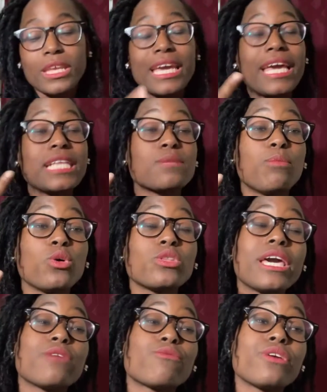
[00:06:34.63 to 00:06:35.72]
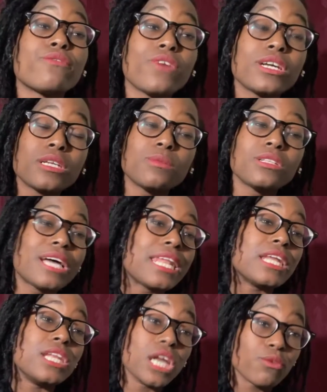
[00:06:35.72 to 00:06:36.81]
It's both a refundable and a
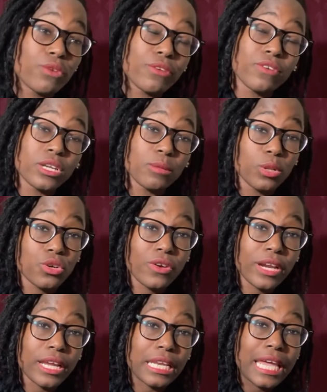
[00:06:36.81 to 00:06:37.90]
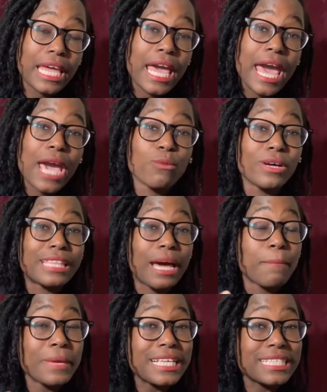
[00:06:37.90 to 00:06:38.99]
non-refundable credit. And what that
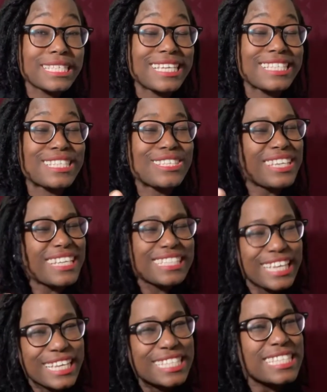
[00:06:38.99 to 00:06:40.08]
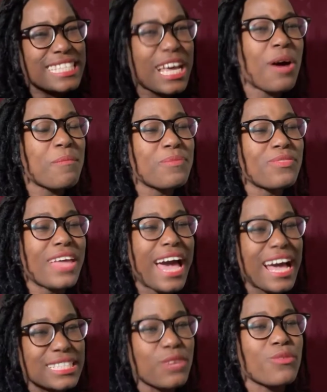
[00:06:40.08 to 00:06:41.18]
means is you can take some
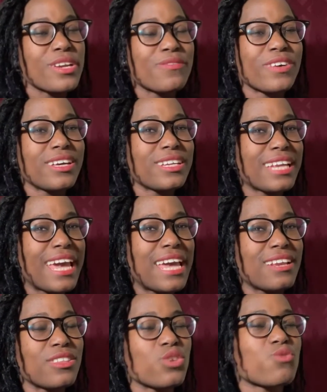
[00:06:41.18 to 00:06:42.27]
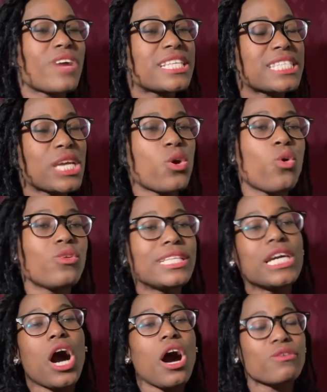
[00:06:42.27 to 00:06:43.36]
as a refund and the rest can only
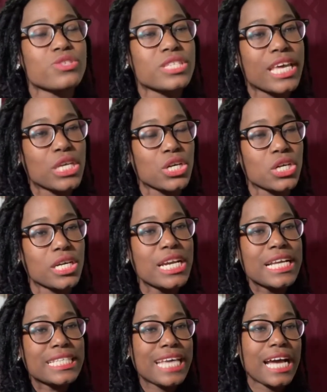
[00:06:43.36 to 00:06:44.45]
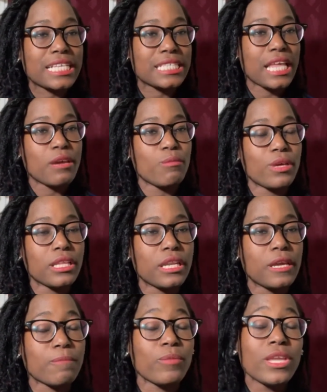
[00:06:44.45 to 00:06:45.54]
offset your tax
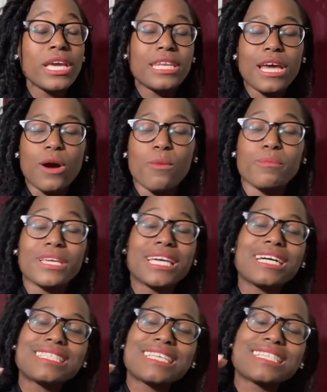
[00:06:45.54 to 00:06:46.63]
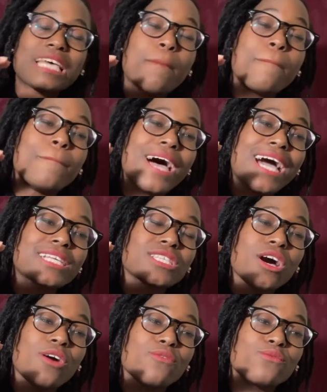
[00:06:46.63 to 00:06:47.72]
liability. Now, because it's a max
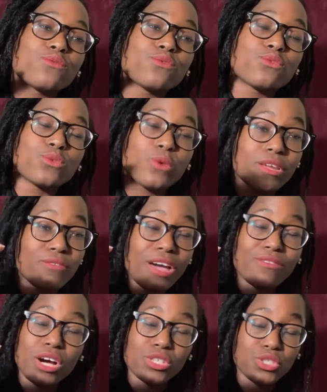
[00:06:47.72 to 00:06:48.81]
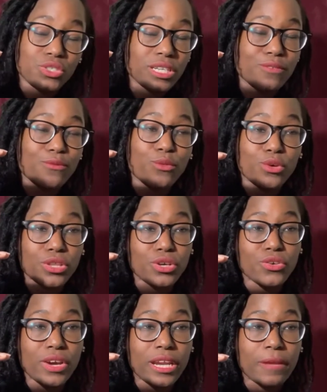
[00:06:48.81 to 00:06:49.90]
of $2,500 for the
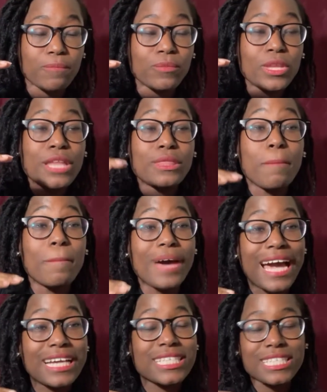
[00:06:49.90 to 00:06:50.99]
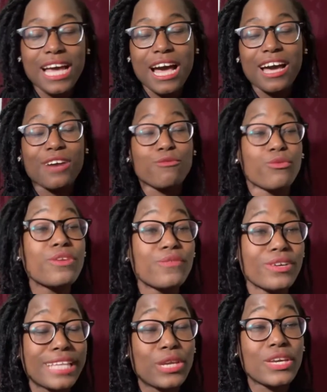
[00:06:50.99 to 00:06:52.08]
credit, the max refund
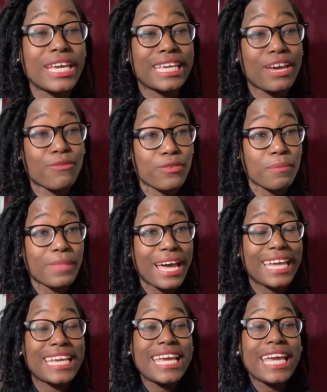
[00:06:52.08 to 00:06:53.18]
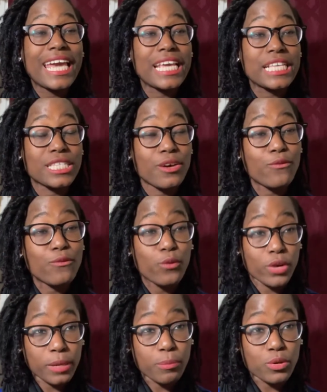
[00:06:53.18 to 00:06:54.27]
that you can get from that is
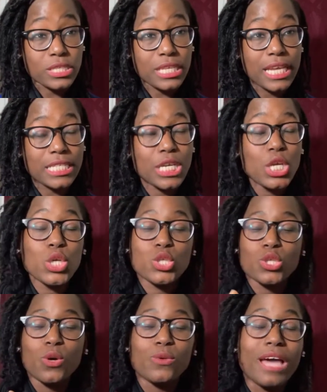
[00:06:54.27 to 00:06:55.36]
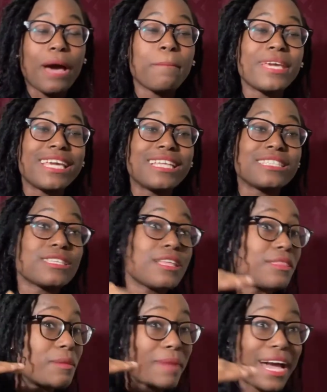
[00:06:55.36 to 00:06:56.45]
40%. So that means the
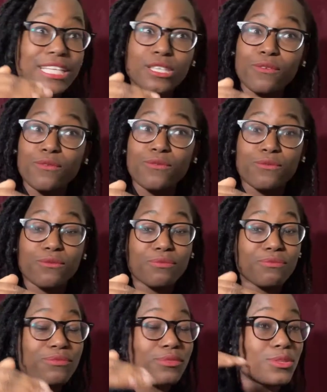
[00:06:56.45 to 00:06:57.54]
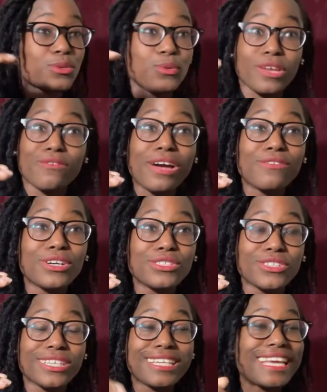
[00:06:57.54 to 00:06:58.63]
max of
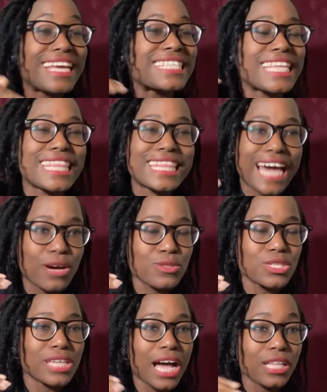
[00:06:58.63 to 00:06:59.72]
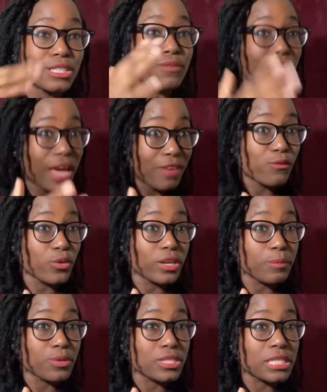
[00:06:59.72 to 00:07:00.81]
$2,500 is $1,000 at
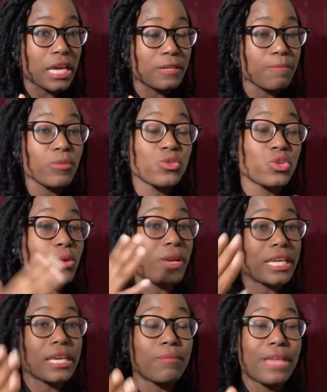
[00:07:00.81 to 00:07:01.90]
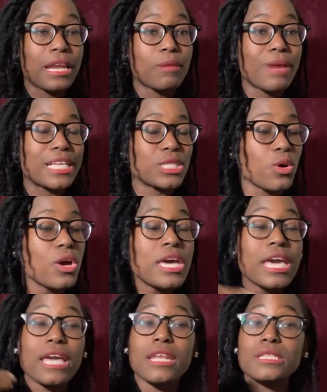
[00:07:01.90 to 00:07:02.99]
40%. So you want to keep in mind. So
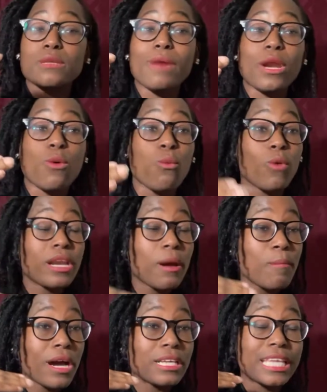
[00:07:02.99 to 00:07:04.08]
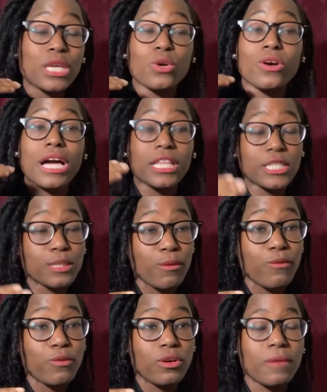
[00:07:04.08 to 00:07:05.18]
it doesn't matter what amount that you are eligible
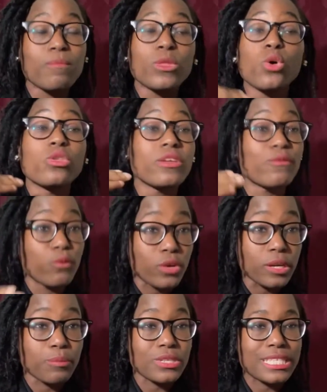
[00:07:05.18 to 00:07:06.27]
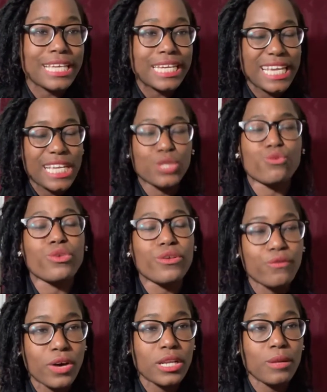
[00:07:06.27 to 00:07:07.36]
for, only 40% is
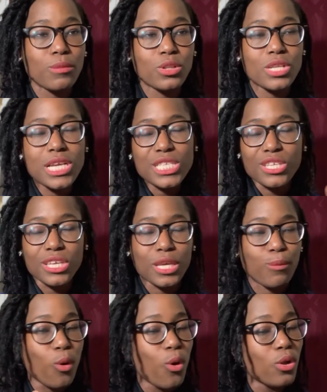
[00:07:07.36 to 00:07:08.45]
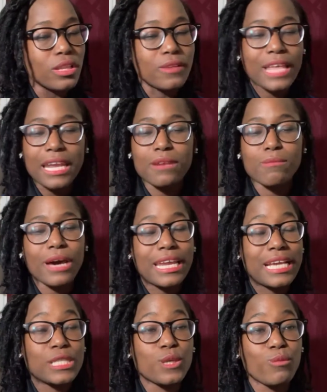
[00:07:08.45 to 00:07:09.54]
refundable. So keep all of that in mind
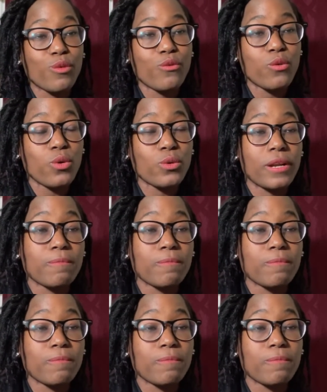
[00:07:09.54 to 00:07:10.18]
as you move forward.